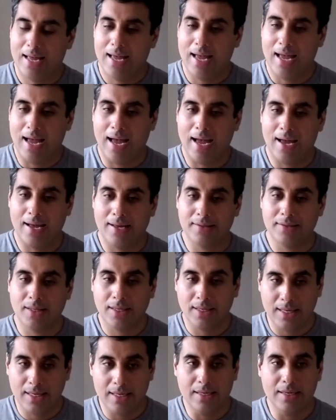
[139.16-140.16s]
And the
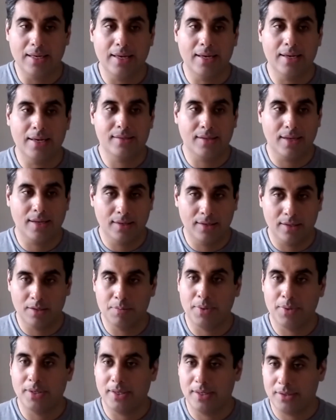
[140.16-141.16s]
key is a little
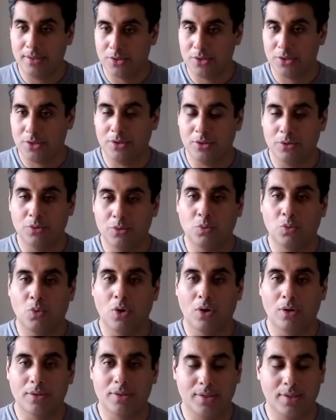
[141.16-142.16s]
bit into
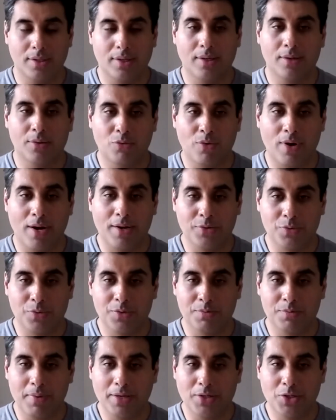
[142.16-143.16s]
what Raz was
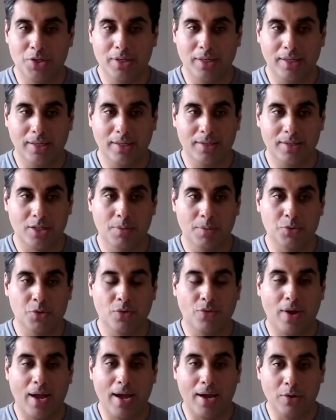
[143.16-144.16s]
mentioning in terms of
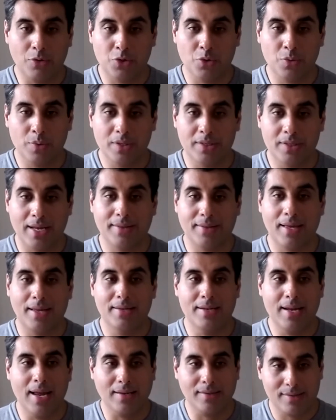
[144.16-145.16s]
how do we take that
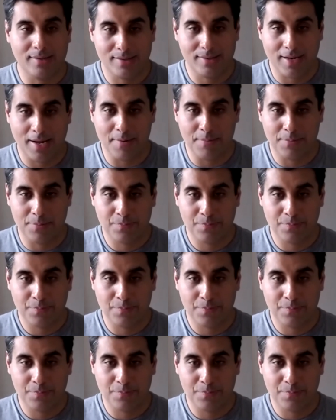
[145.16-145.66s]
next step